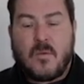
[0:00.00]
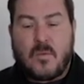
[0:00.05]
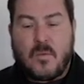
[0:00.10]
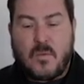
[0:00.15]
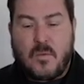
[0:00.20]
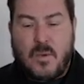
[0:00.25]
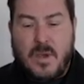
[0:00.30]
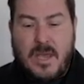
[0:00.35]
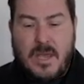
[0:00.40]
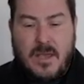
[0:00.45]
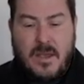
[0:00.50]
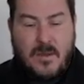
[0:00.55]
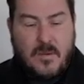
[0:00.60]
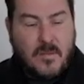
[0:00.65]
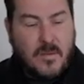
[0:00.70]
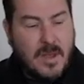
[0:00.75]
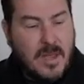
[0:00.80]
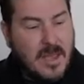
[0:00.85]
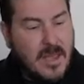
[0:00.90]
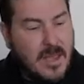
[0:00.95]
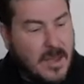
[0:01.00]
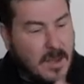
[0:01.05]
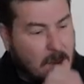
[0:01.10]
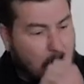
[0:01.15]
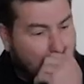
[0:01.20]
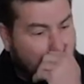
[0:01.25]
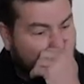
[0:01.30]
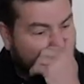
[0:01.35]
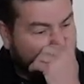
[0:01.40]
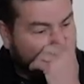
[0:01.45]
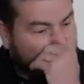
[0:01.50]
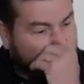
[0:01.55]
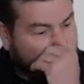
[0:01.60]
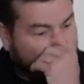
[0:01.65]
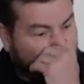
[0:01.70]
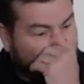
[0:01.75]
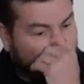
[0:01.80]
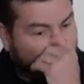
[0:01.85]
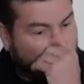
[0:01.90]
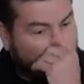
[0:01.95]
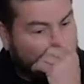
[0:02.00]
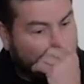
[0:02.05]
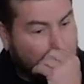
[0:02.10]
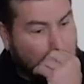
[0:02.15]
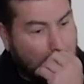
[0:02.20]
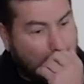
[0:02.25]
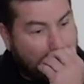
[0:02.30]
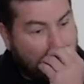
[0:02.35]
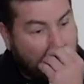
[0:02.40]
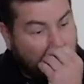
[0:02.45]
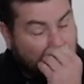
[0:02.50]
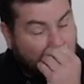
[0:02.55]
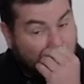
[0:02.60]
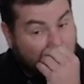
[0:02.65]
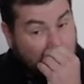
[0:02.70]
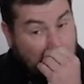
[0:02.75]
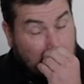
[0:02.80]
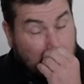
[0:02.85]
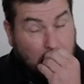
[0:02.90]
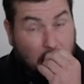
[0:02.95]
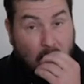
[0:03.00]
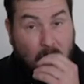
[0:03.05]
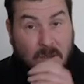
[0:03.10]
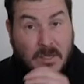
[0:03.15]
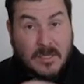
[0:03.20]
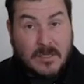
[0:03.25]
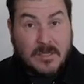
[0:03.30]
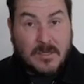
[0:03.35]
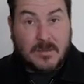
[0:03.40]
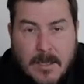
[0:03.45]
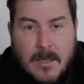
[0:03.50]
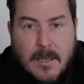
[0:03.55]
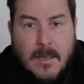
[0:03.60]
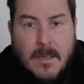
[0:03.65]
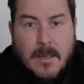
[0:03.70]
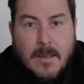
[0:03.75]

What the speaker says: We heard a story, Kuni told it,